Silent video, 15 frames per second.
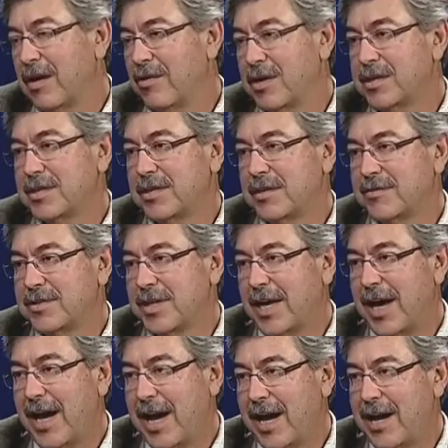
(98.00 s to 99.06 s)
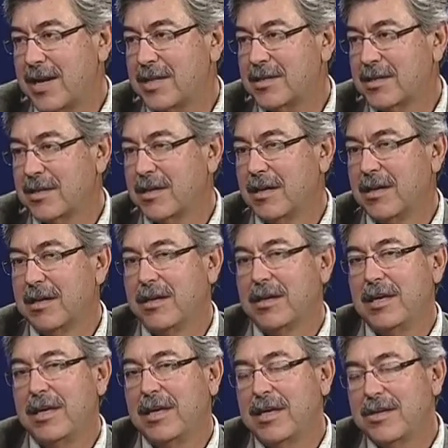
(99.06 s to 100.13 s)
ourselves to ask
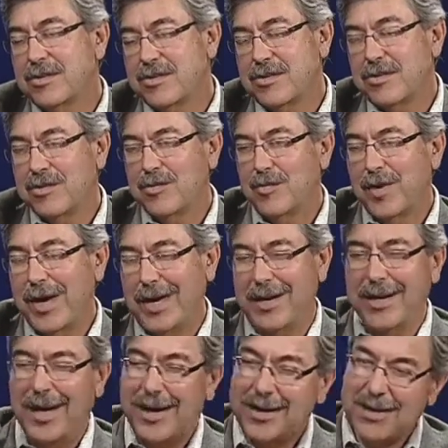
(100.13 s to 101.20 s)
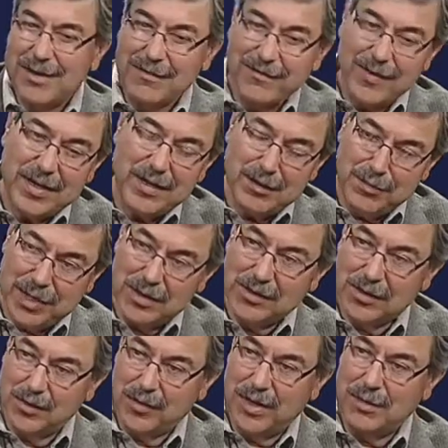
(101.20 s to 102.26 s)
in a certain way, not in a
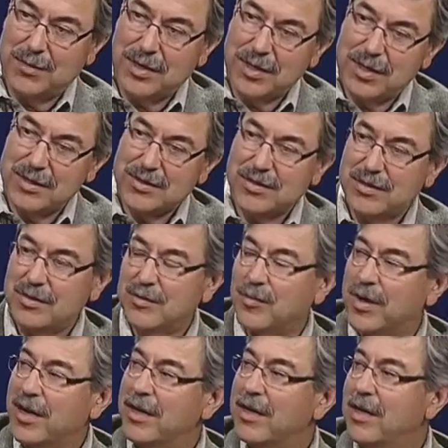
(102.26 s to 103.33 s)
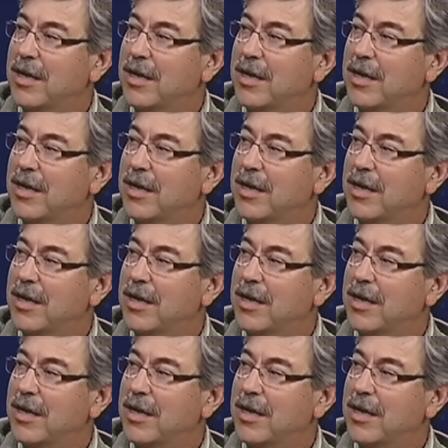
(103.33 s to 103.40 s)
fundamental way, but in a certain way,